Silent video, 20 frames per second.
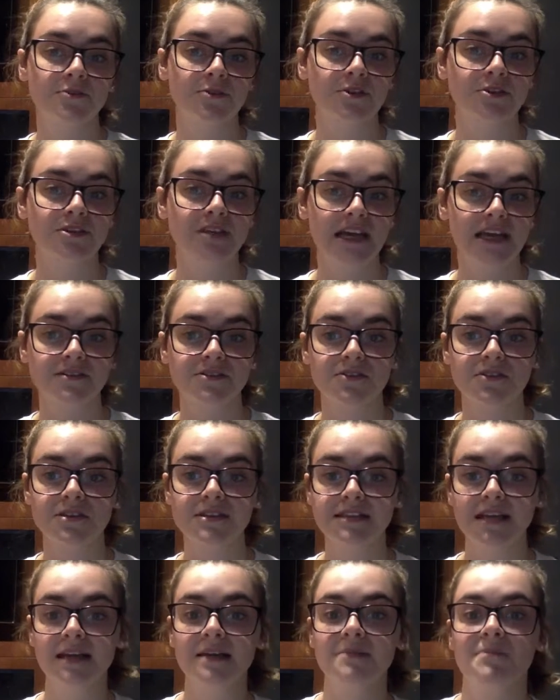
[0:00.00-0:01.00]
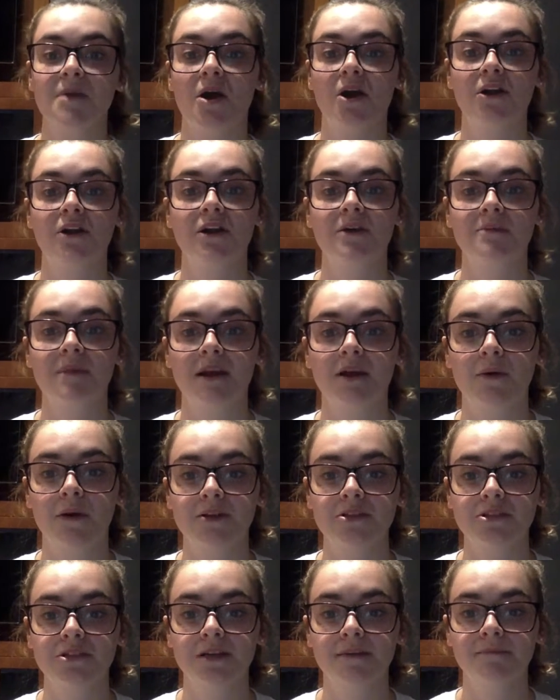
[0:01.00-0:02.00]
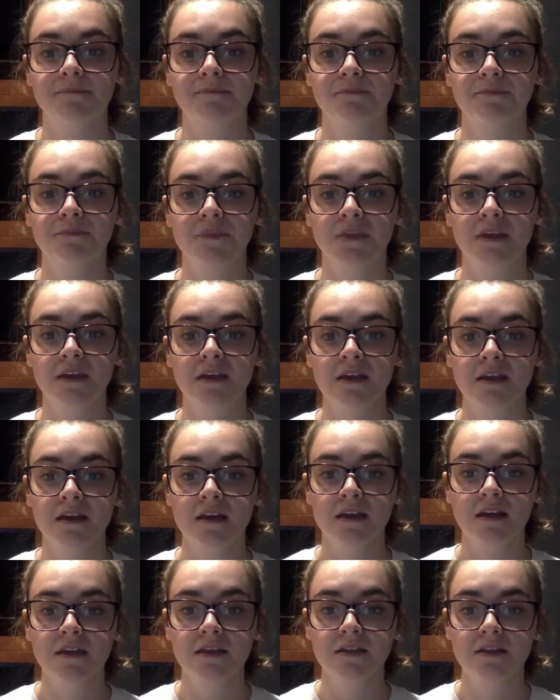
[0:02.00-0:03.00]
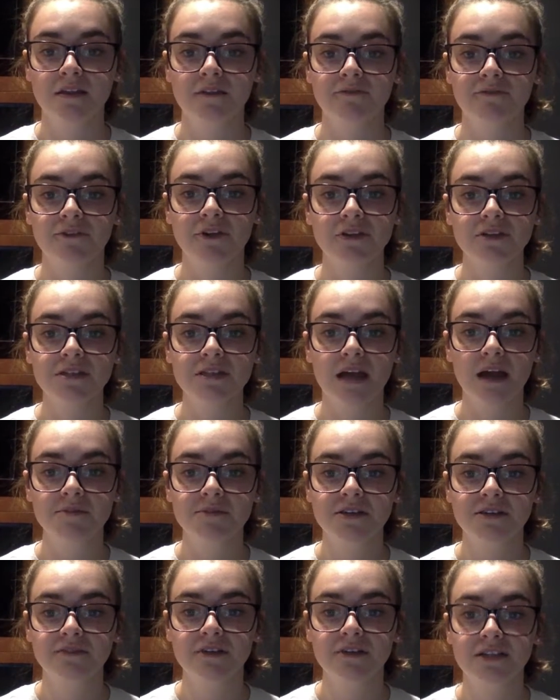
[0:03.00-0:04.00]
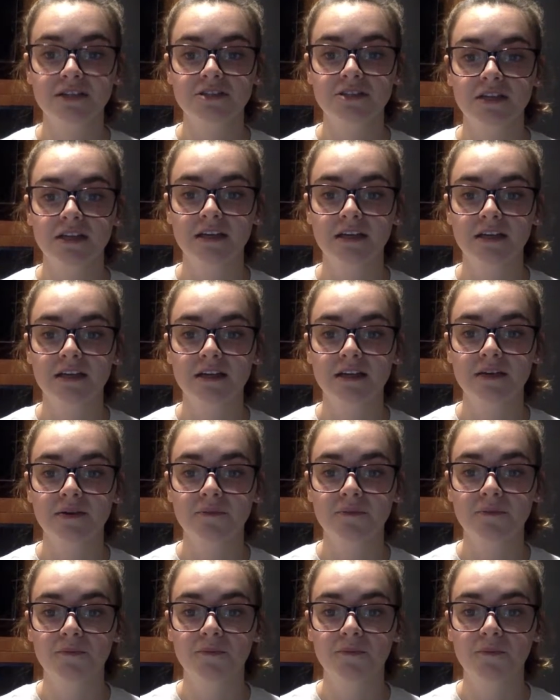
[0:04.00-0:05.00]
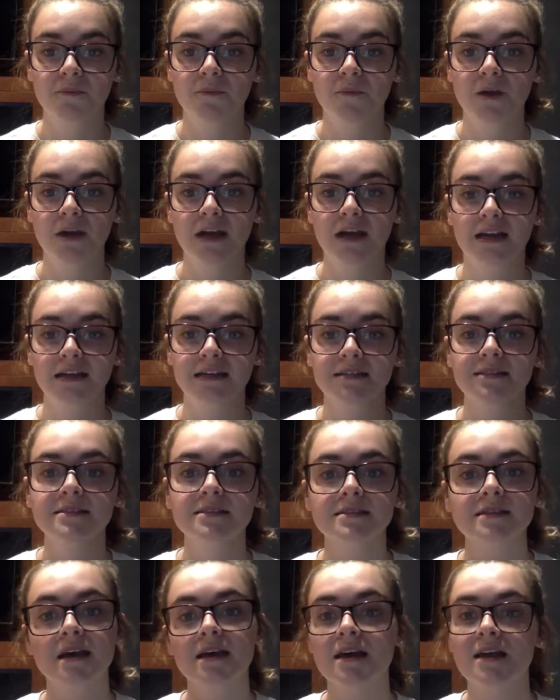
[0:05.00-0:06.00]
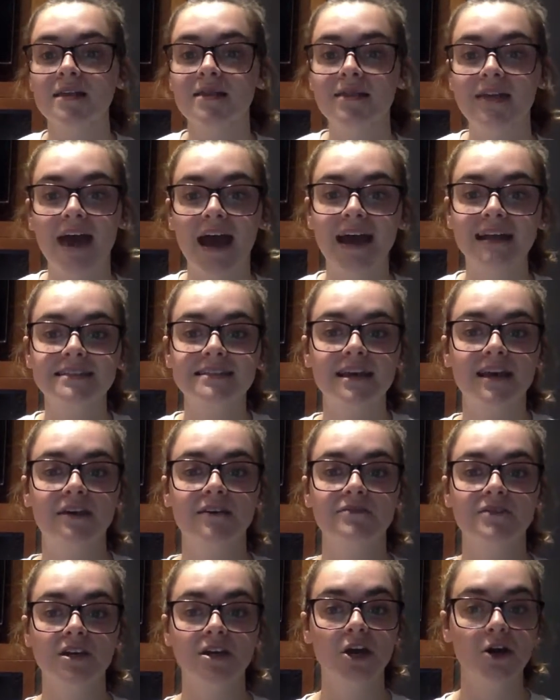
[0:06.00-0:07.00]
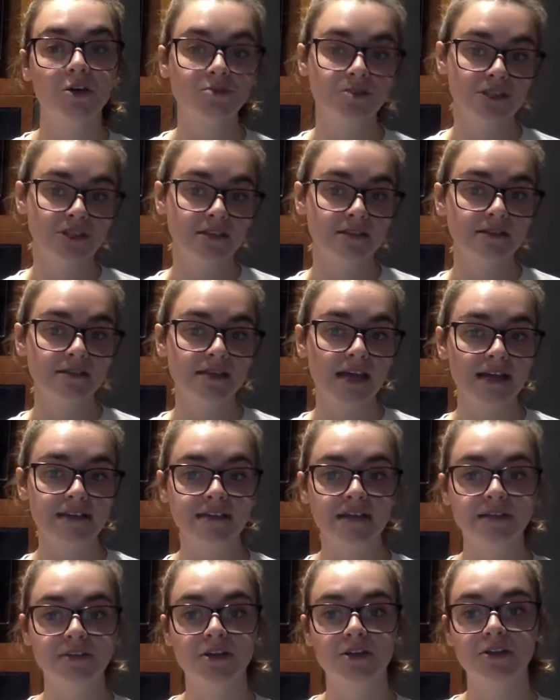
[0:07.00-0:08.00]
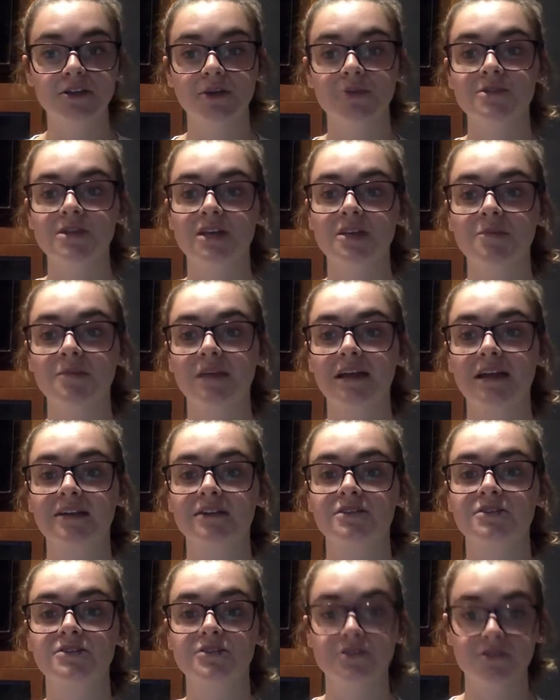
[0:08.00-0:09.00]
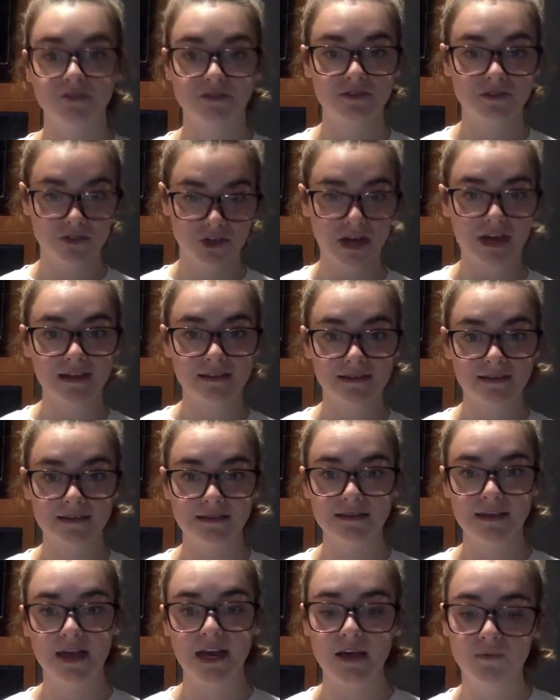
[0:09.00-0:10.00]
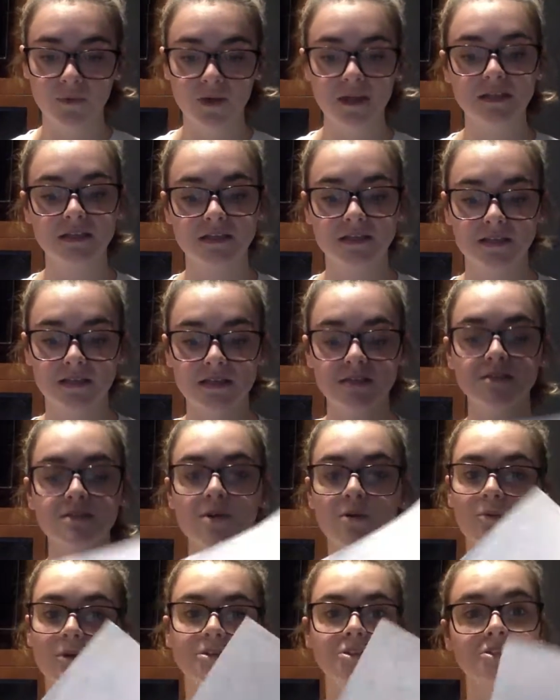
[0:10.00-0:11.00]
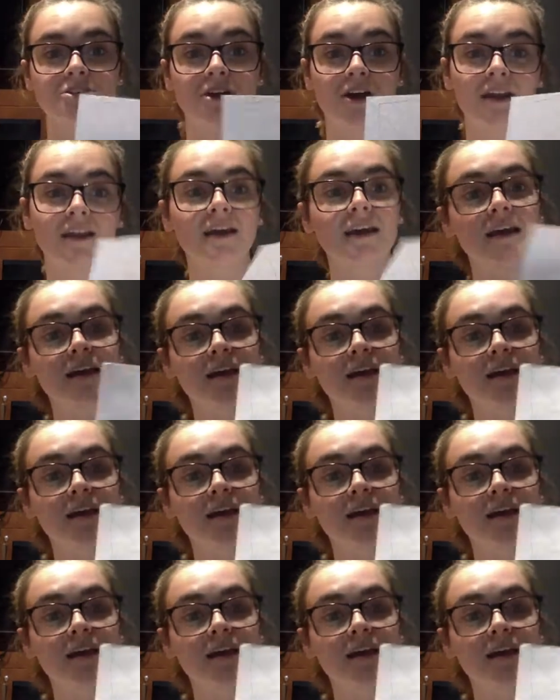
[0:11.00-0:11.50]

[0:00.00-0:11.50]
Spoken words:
order to answer the second part of my question. The first observation was that of the coaches as they took notes on the players' strengths and weaknesses, which is on